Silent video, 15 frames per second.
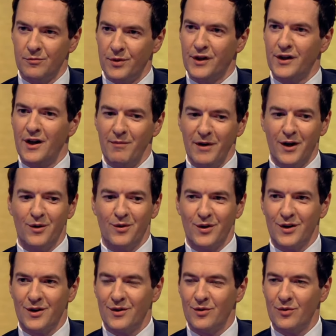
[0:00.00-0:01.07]
But can I make? But a... they're
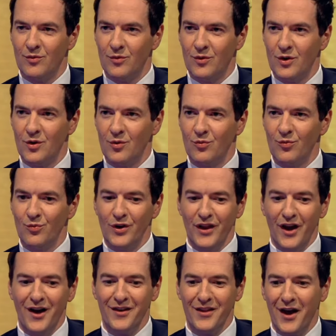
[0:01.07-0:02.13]
not all. These well, are
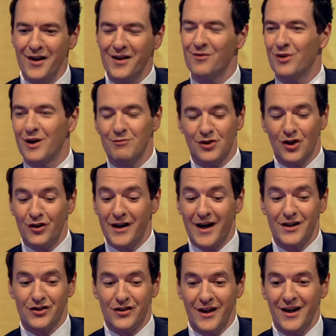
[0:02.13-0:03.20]
many. well, I'm sorry,
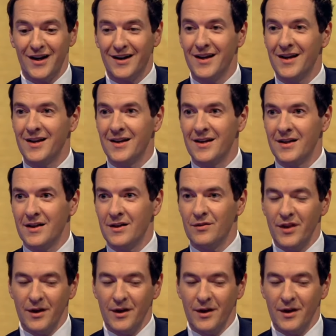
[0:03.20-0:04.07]
Andrew. They are. have been removed.